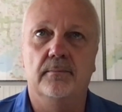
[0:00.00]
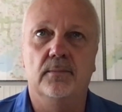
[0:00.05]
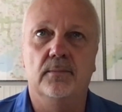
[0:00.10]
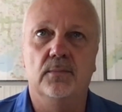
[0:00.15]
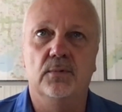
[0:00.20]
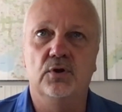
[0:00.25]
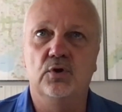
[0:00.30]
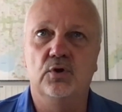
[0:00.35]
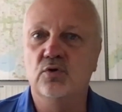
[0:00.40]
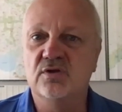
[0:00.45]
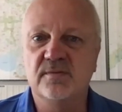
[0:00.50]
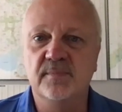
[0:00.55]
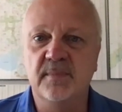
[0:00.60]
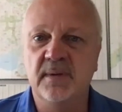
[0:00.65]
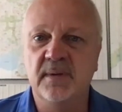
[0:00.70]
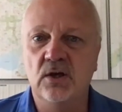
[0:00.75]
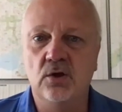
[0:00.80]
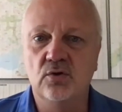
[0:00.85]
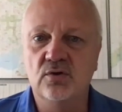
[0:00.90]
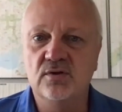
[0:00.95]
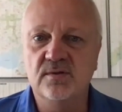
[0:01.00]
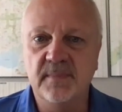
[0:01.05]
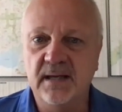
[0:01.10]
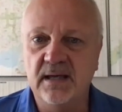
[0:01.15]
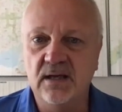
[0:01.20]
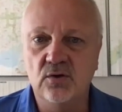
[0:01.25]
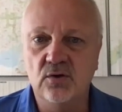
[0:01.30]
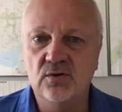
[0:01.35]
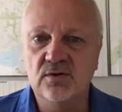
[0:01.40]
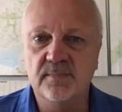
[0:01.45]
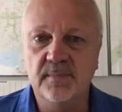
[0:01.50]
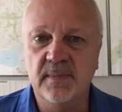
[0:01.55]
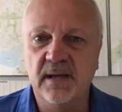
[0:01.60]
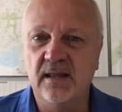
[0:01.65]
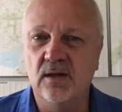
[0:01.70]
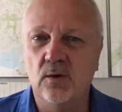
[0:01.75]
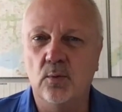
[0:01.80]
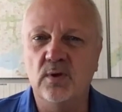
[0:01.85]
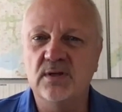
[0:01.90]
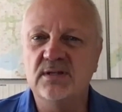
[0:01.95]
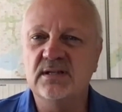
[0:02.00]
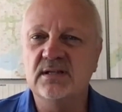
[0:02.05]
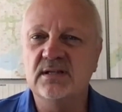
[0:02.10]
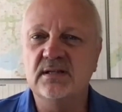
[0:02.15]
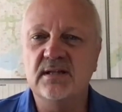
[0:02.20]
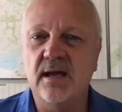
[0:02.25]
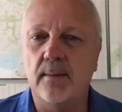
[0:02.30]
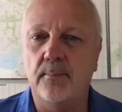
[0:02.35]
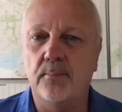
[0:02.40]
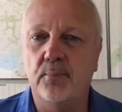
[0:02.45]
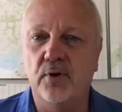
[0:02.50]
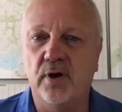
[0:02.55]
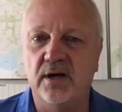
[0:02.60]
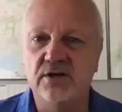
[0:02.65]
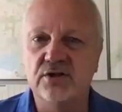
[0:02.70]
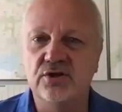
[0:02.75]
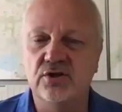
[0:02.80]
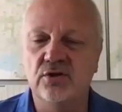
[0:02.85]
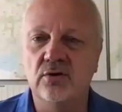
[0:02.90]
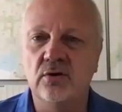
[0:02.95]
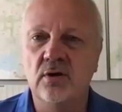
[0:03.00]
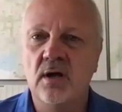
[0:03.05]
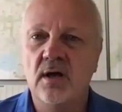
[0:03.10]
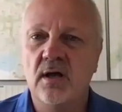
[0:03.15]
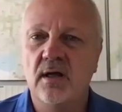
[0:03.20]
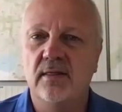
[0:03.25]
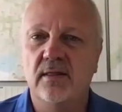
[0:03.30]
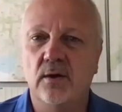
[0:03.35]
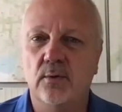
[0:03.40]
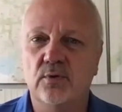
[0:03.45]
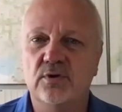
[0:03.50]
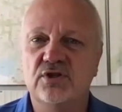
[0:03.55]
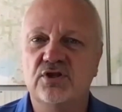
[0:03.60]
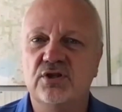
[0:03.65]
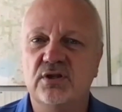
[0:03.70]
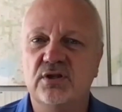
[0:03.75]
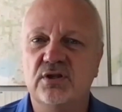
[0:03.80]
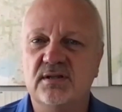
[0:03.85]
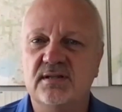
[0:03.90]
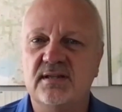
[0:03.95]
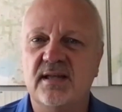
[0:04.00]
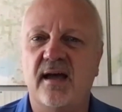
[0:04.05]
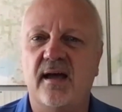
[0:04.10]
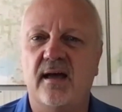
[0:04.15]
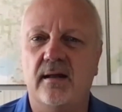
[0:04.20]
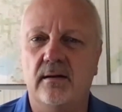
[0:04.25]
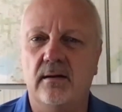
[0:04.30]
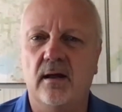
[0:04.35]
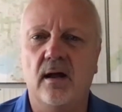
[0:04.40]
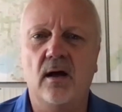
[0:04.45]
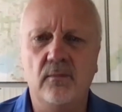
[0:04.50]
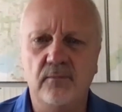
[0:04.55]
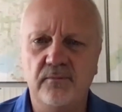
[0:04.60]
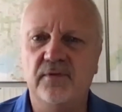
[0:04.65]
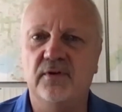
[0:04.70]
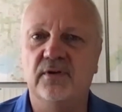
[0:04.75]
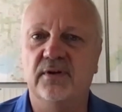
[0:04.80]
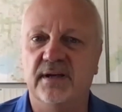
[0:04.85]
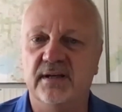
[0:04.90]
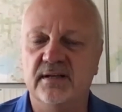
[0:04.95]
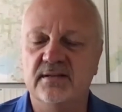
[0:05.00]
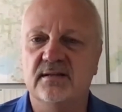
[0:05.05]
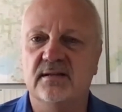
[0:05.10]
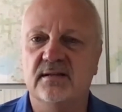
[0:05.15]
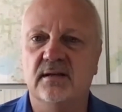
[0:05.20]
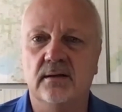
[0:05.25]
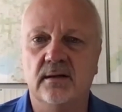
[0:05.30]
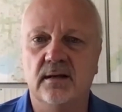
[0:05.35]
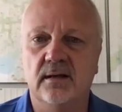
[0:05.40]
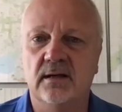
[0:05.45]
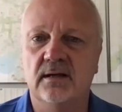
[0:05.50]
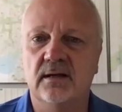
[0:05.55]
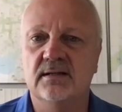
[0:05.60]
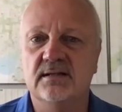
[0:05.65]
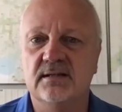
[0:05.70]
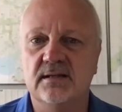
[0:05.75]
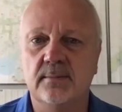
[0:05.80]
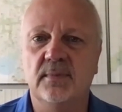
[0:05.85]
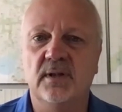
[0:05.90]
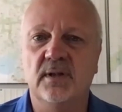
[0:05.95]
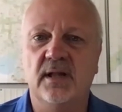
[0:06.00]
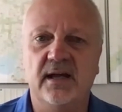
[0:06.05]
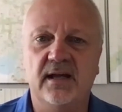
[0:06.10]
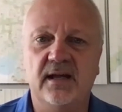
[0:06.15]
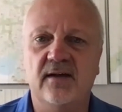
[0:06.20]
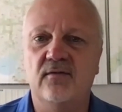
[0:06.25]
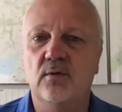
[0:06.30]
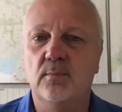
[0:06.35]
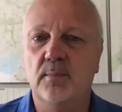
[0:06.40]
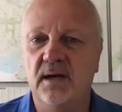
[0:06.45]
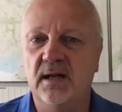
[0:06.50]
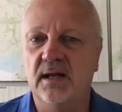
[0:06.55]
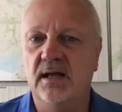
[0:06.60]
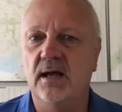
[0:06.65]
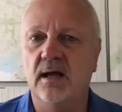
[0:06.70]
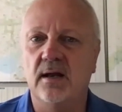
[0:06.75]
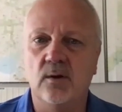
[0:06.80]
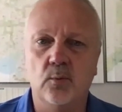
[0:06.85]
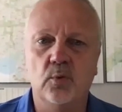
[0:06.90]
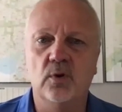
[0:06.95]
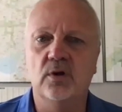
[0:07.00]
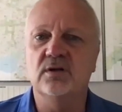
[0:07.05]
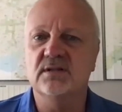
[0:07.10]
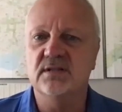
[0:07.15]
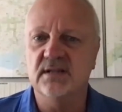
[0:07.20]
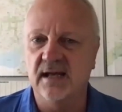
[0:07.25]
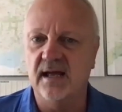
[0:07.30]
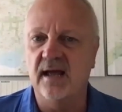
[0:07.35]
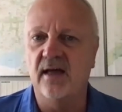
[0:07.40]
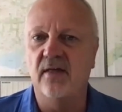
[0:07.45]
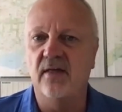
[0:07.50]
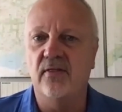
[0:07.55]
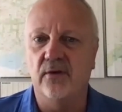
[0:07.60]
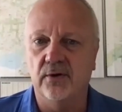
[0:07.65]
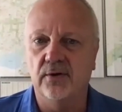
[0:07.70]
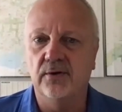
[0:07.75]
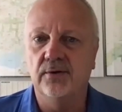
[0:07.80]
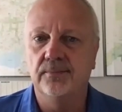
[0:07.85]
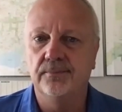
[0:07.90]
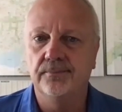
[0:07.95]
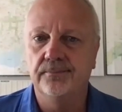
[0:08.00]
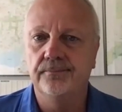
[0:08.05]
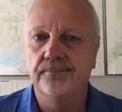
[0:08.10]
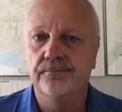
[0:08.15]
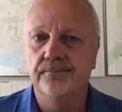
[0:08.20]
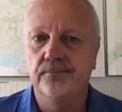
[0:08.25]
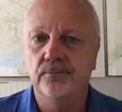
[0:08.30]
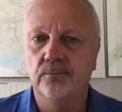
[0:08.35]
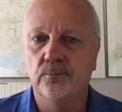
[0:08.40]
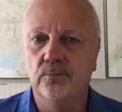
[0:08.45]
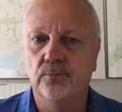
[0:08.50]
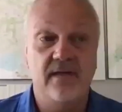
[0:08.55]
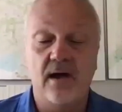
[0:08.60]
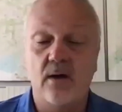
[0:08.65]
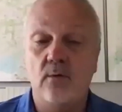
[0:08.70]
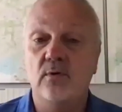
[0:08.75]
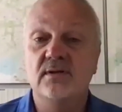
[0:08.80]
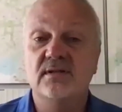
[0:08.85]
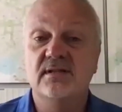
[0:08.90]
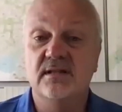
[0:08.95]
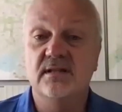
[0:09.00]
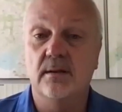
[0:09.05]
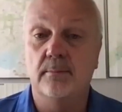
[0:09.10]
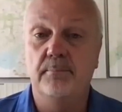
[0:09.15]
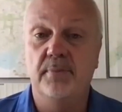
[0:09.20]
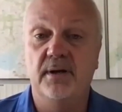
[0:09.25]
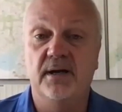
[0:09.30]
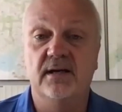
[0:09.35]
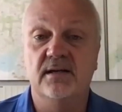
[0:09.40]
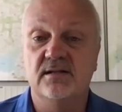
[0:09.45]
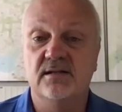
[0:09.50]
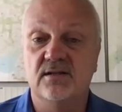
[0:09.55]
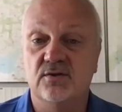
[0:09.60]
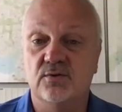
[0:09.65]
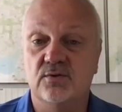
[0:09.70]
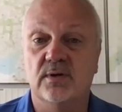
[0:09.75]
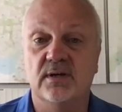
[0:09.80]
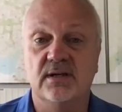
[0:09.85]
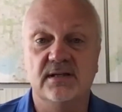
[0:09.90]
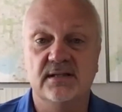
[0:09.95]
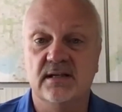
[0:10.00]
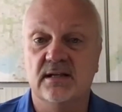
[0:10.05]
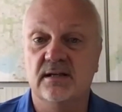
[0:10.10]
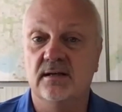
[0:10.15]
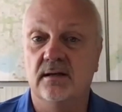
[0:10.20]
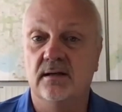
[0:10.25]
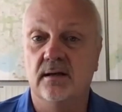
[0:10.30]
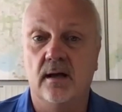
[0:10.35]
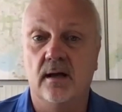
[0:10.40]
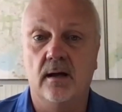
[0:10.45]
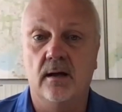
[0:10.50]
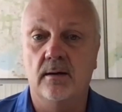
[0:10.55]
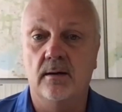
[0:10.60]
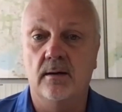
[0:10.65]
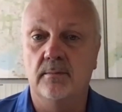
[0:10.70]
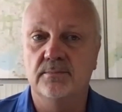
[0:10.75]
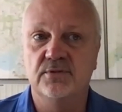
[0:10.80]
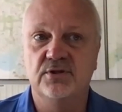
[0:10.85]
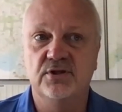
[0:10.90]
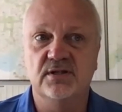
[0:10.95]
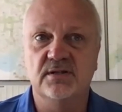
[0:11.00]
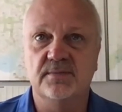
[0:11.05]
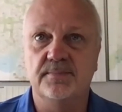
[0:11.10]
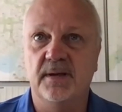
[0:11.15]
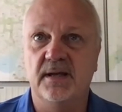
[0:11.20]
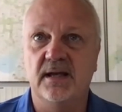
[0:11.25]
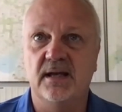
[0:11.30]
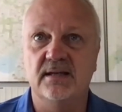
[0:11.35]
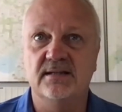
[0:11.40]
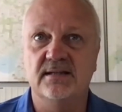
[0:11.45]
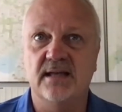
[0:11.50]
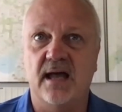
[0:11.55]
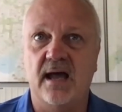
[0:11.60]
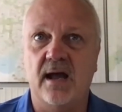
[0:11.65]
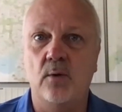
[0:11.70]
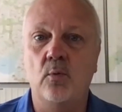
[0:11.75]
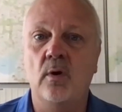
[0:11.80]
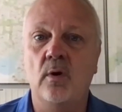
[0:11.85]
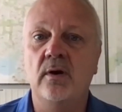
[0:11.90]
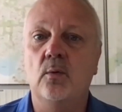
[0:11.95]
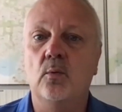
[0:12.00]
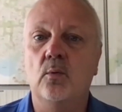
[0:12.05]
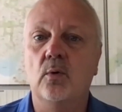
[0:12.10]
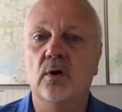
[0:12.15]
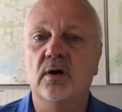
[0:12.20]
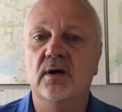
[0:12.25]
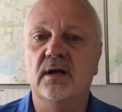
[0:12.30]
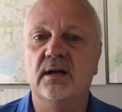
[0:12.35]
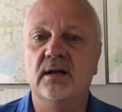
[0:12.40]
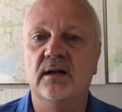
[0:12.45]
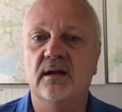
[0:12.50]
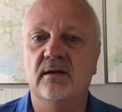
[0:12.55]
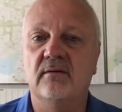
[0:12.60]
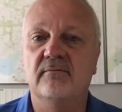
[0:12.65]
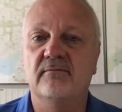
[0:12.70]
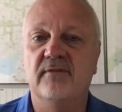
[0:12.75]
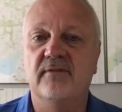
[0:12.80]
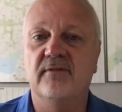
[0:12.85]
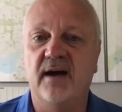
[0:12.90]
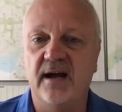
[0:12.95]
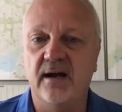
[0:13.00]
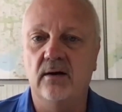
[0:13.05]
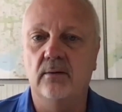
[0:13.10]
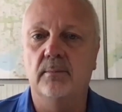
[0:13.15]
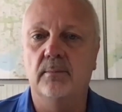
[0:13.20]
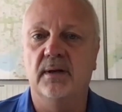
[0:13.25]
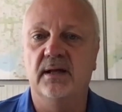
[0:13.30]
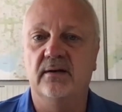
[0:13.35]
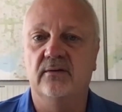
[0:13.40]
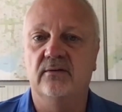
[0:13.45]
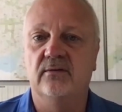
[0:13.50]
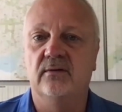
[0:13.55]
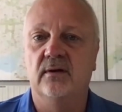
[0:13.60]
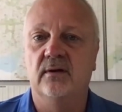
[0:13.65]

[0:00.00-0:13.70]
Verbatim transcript: use me, use me, use me. There wasn't that pressure. There was just that helpfulness. And, and it seemed like everybody kind of worked together. That was the biggest reason, um, just because I want to work in an environment